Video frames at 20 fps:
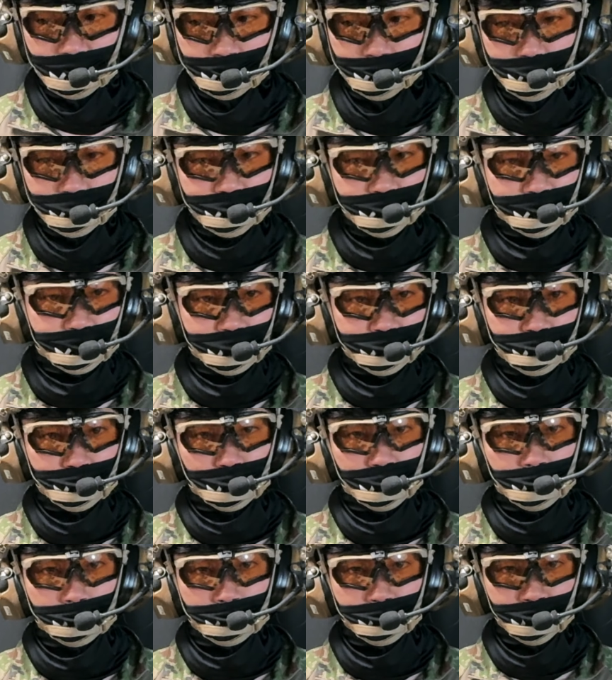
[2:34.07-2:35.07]
mostly
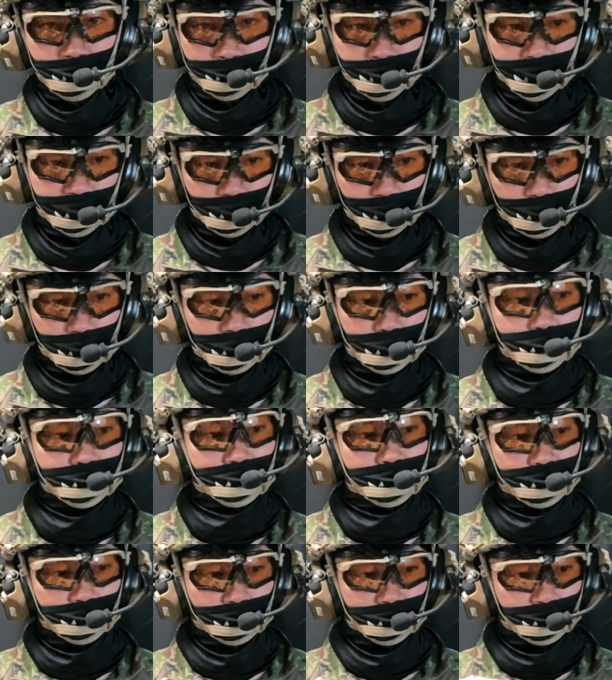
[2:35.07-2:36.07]
because they're on big back order.
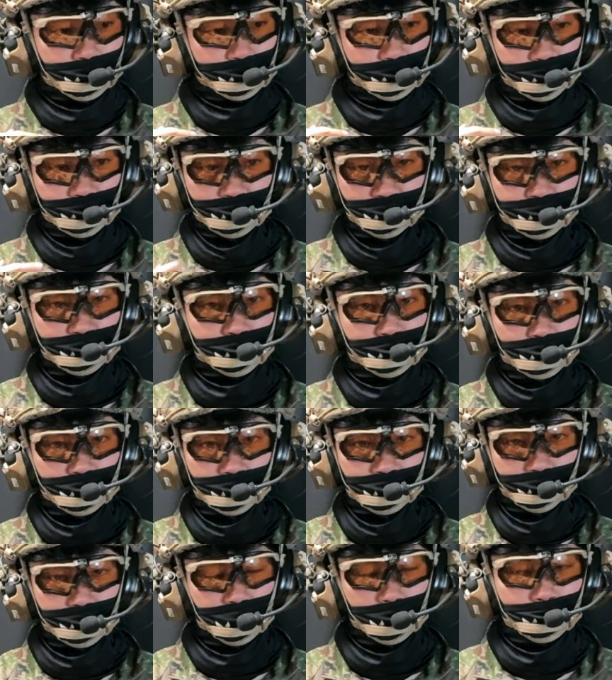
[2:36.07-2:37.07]

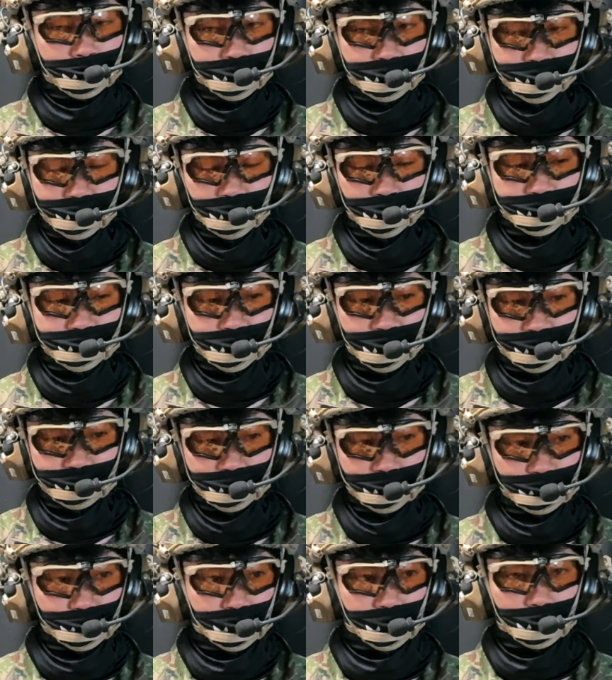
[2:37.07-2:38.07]
The company itself is
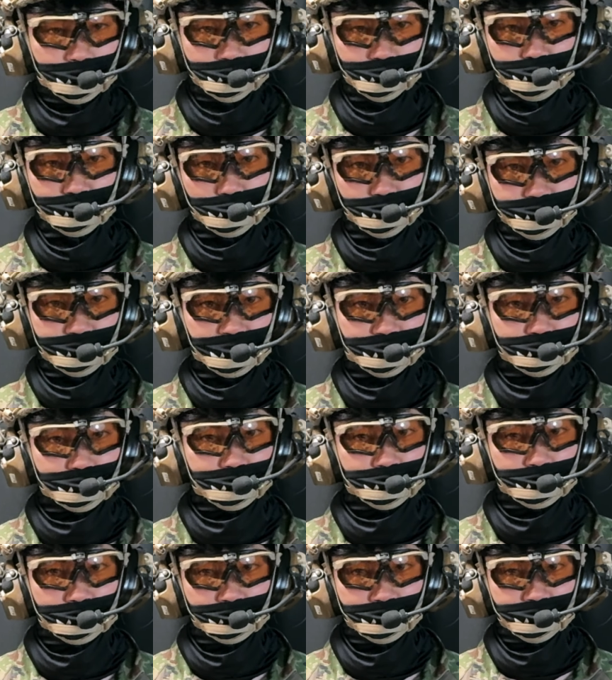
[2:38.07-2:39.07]
having some problems in terms of
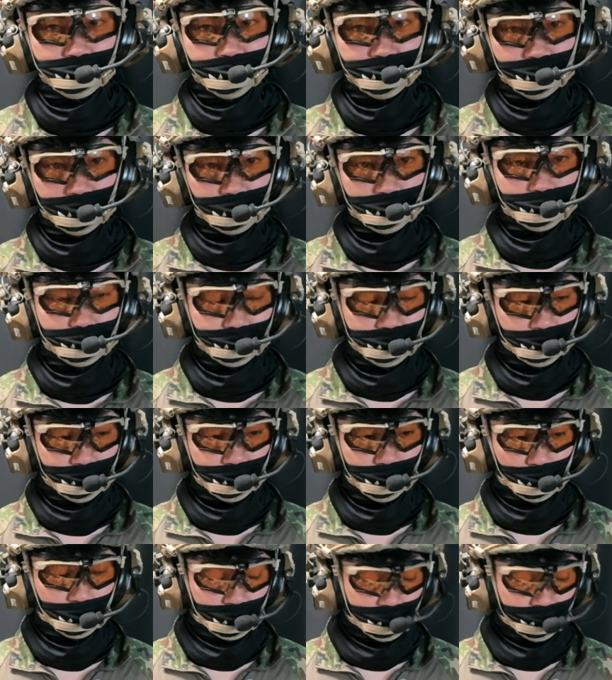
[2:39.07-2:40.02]
actually sending out some of the